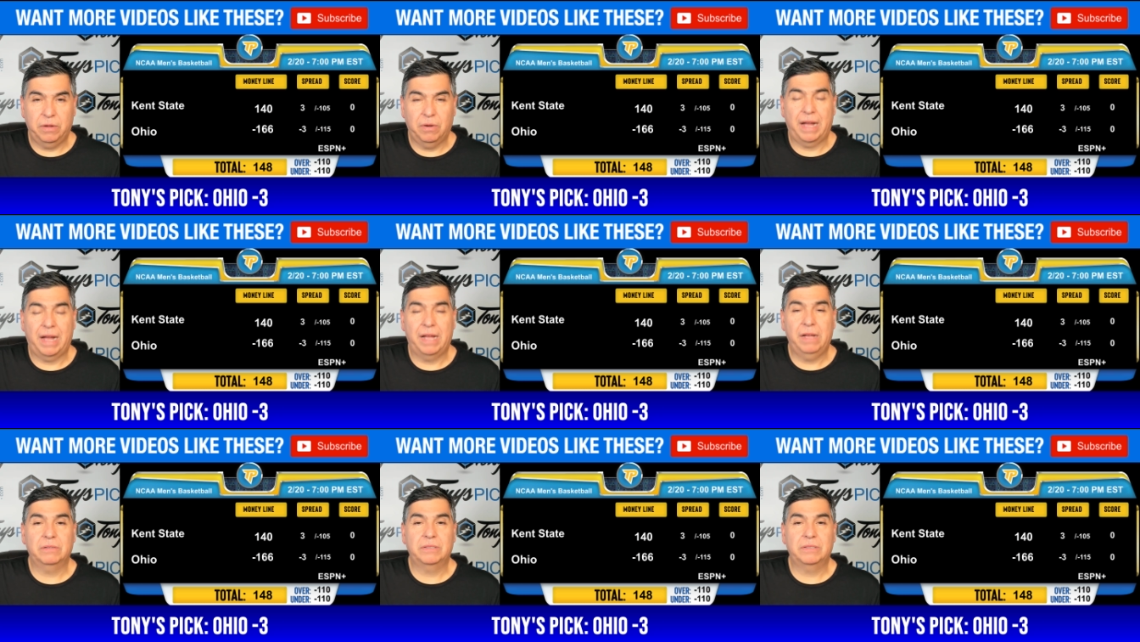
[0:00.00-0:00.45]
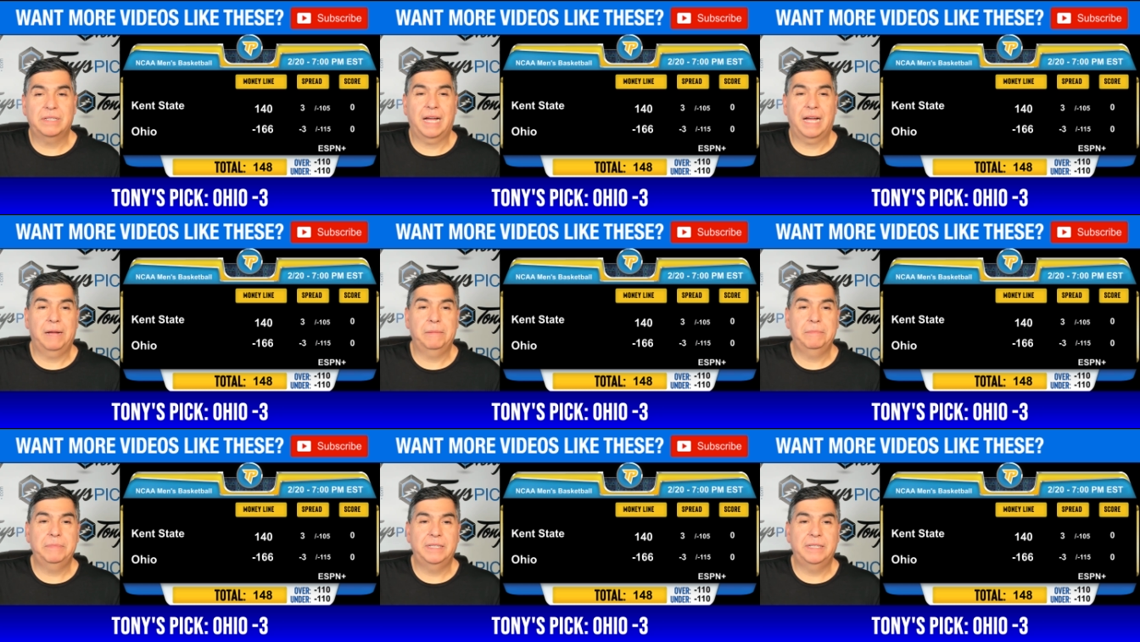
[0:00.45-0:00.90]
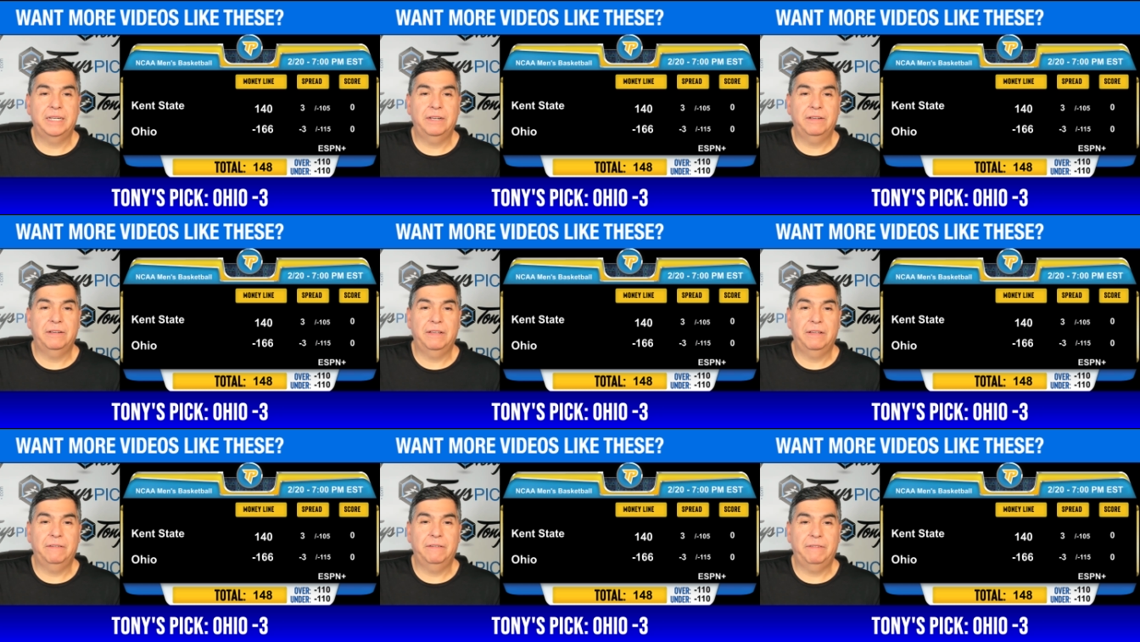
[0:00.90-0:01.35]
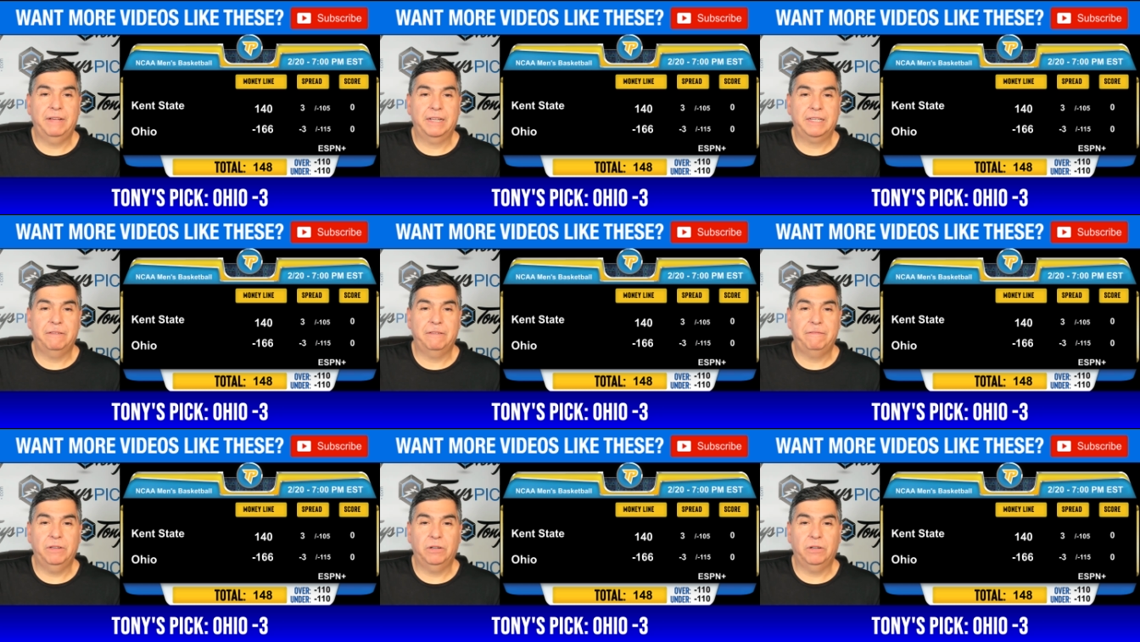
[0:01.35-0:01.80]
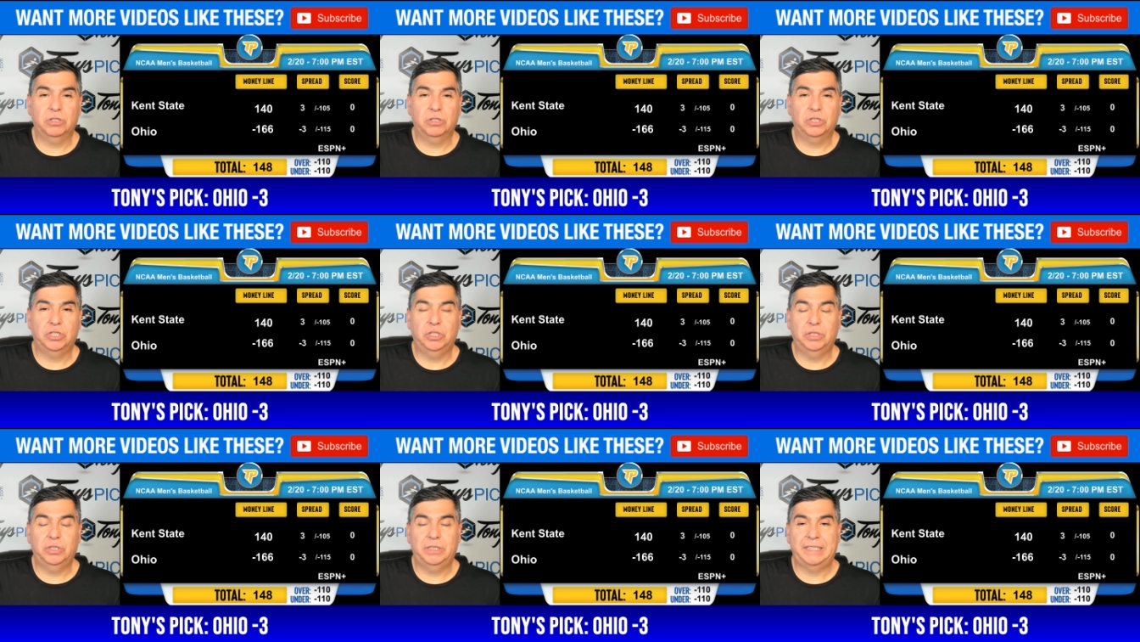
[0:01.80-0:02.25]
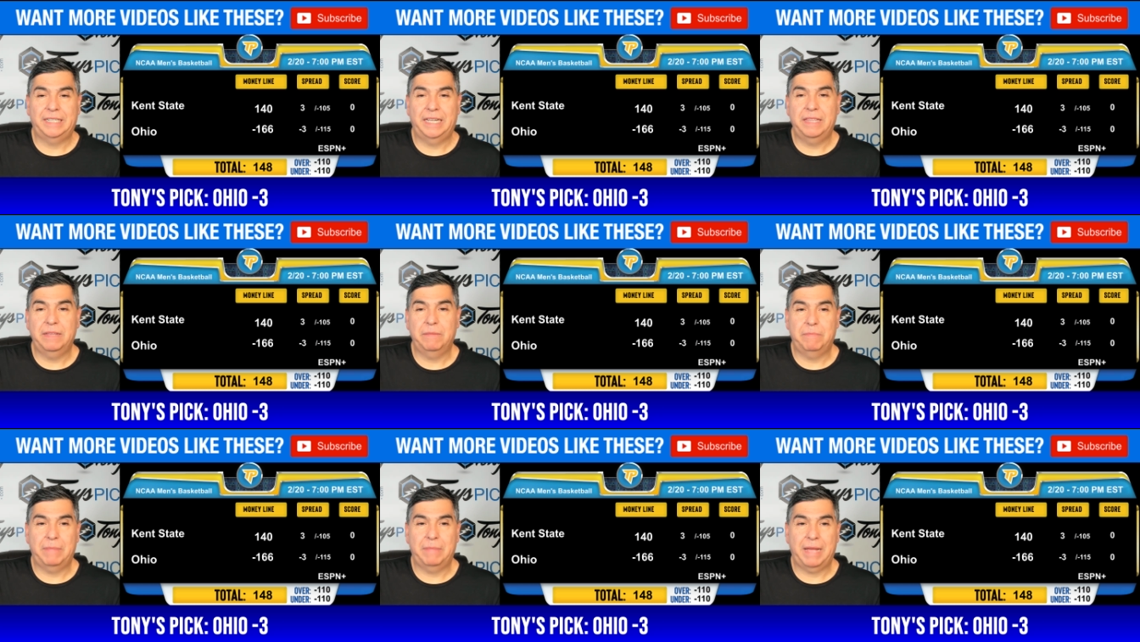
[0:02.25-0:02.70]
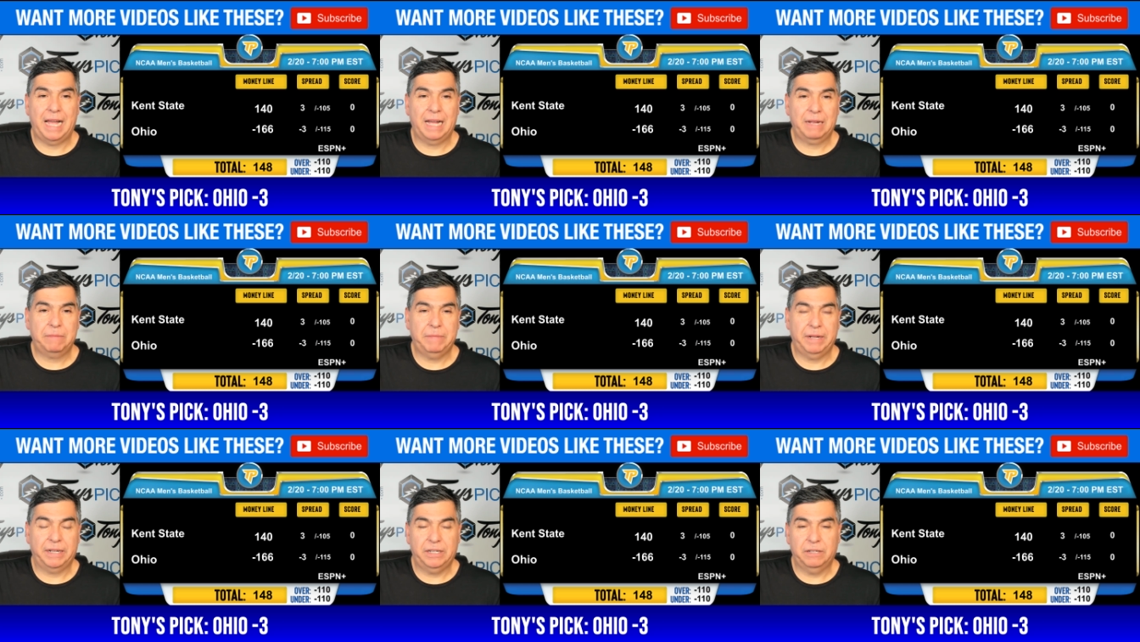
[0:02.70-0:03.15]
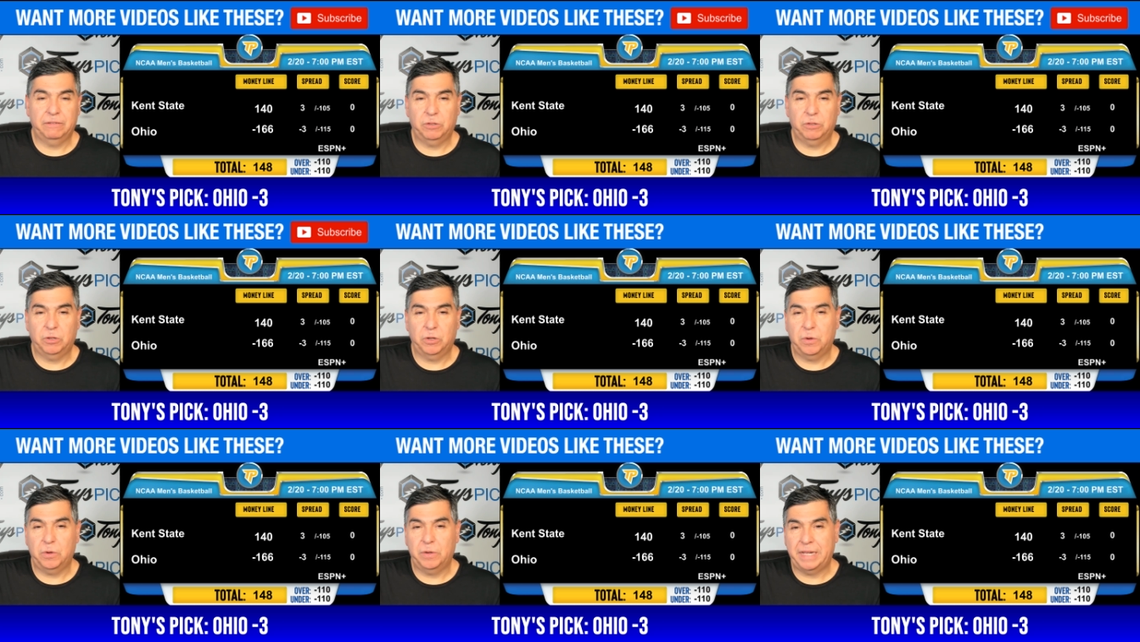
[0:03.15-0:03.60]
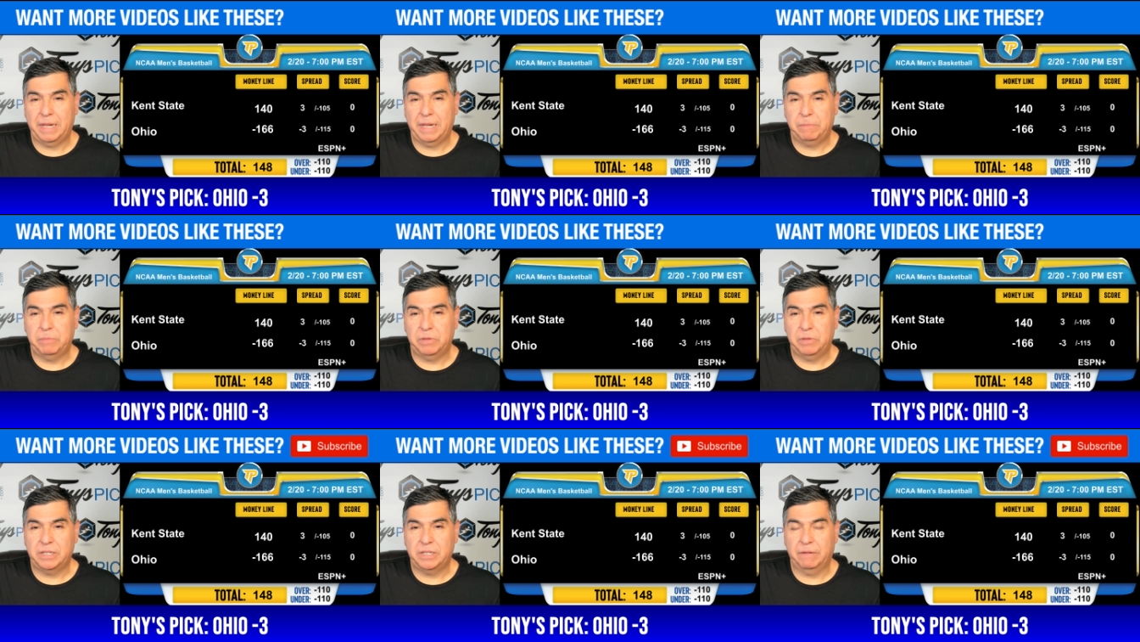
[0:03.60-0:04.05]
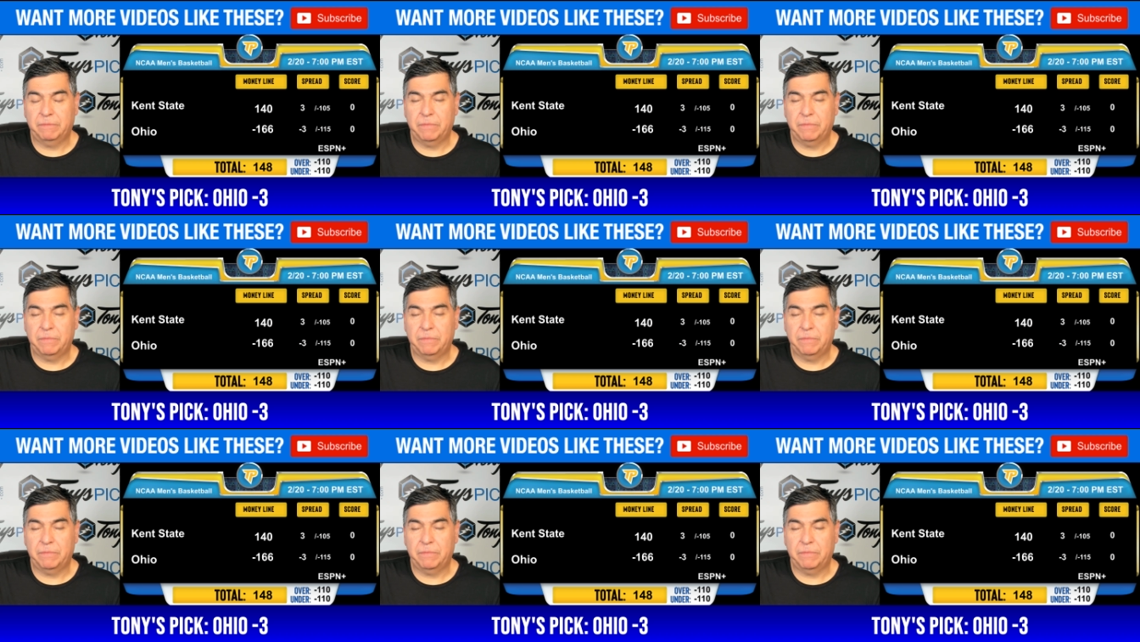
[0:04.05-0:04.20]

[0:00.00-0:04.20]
Ohio tops in effective field goal shooting in the MAC by converting 38%